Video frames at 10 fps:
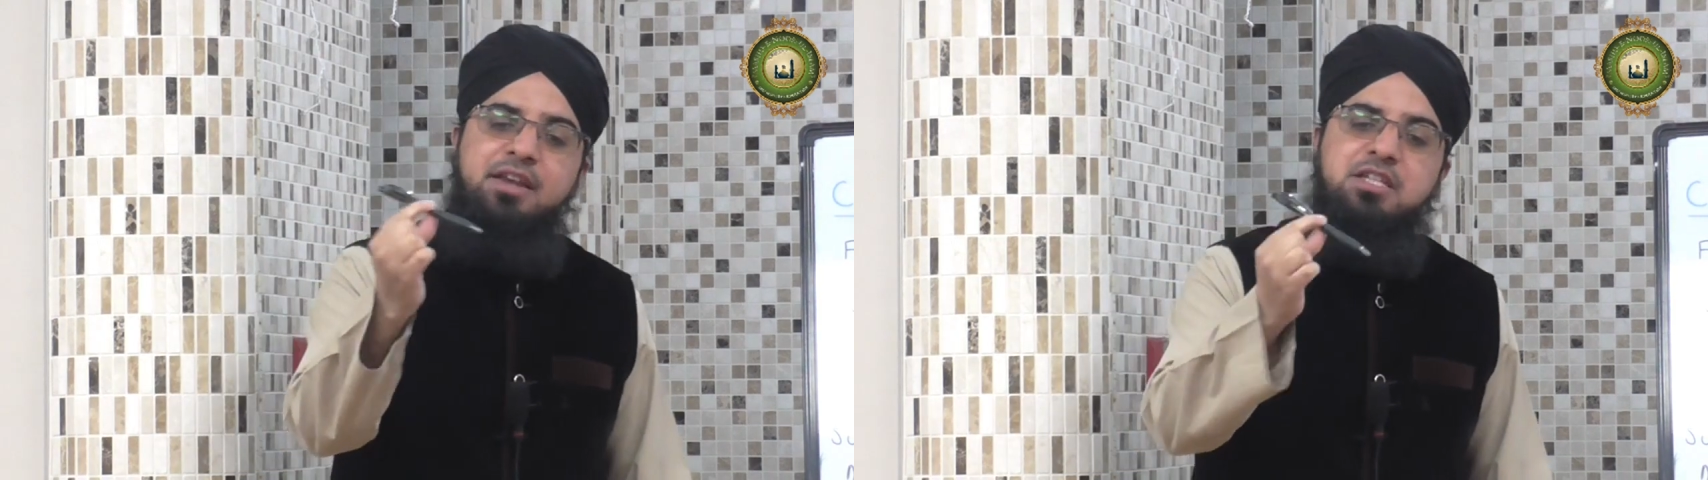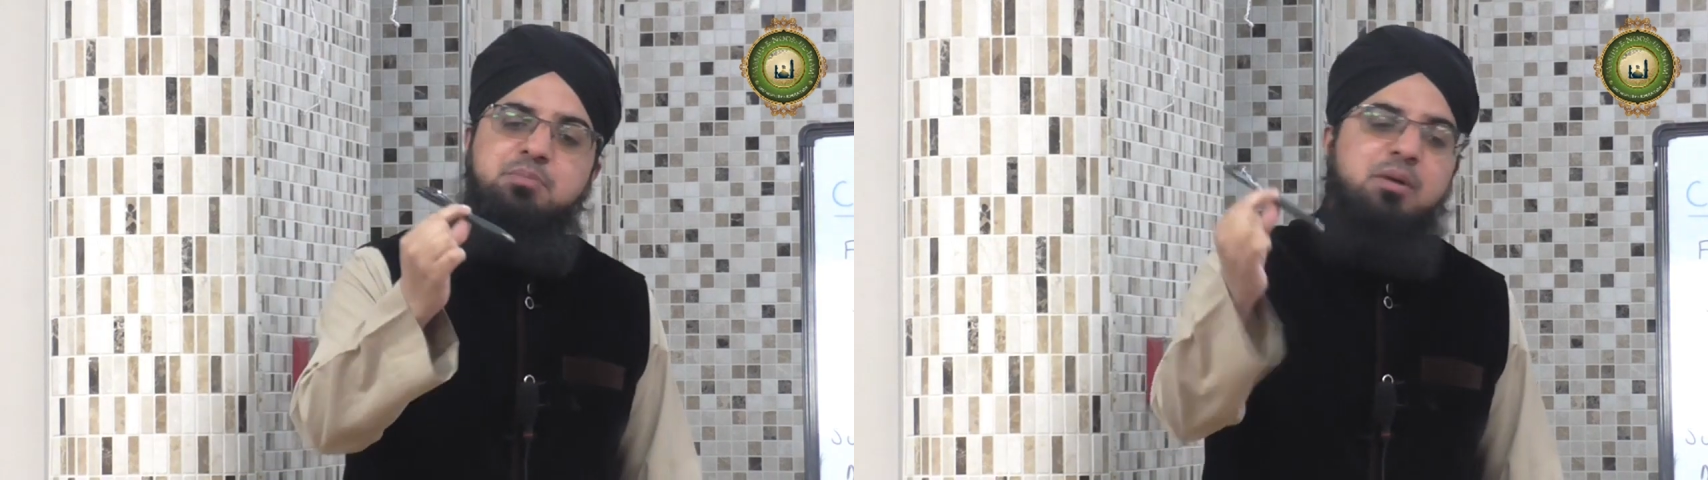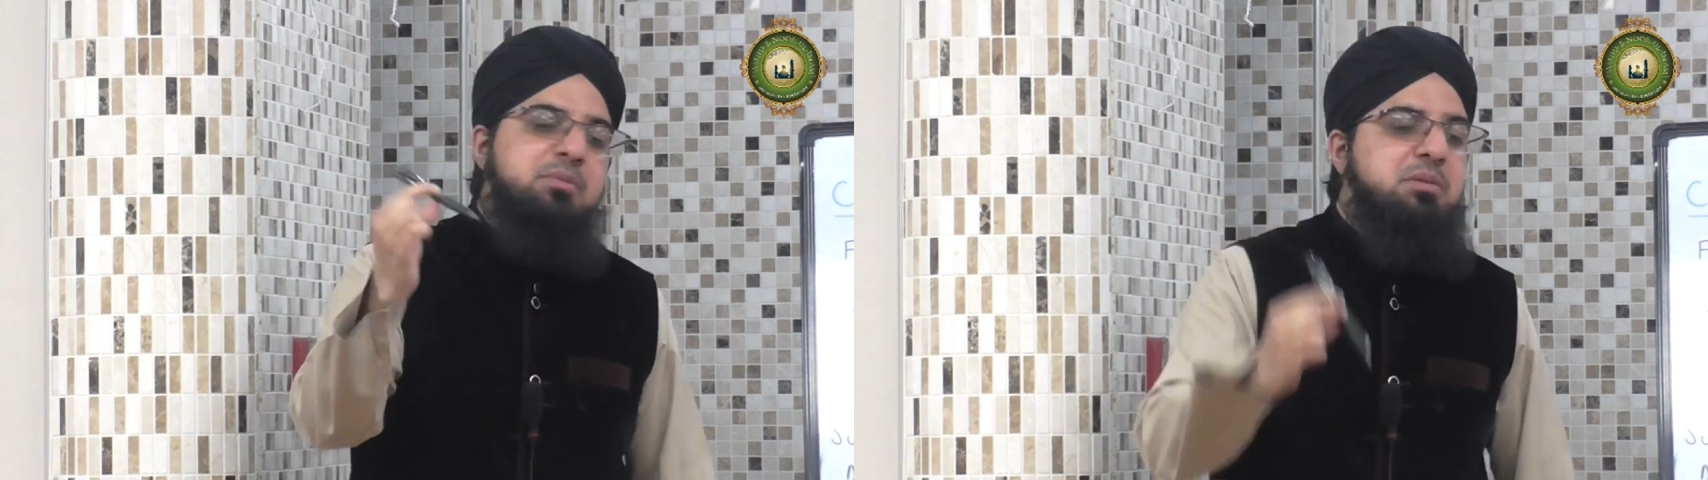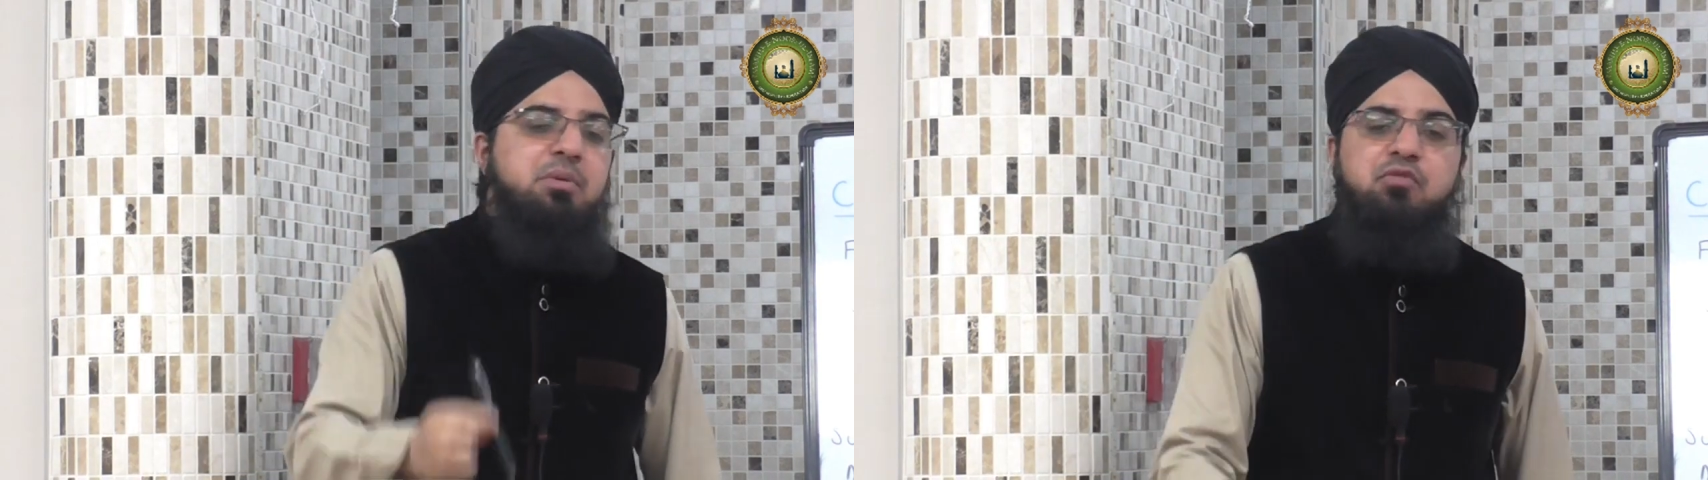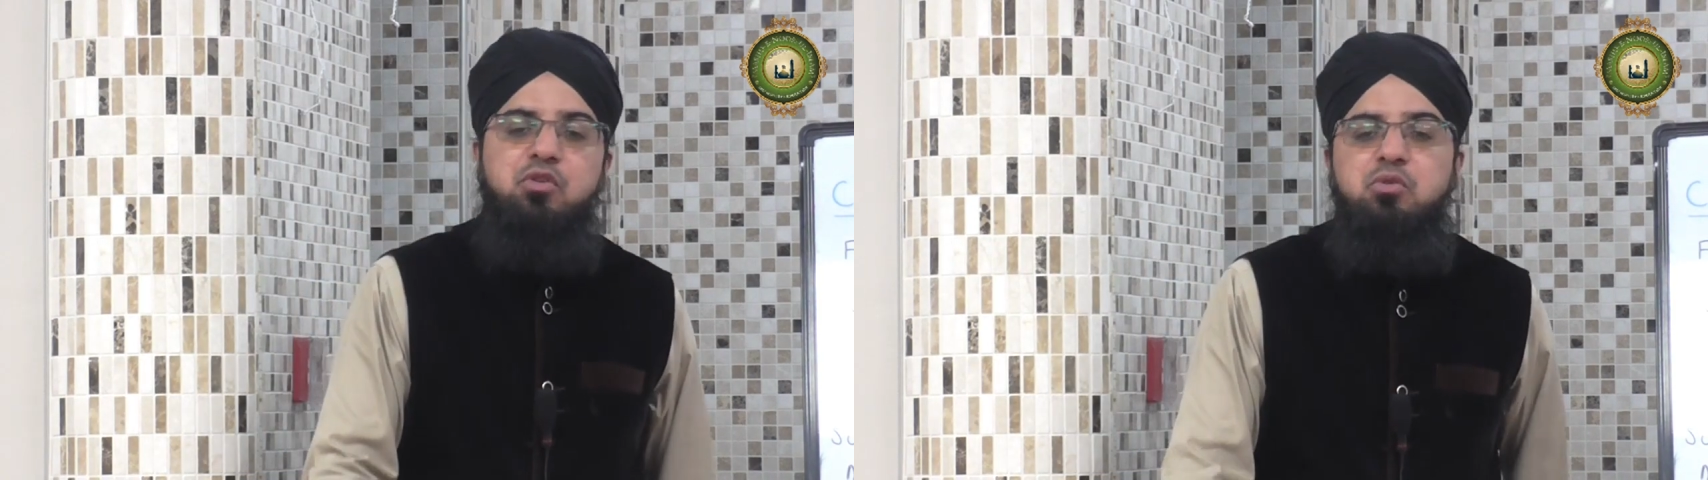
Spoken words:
pen is permissible for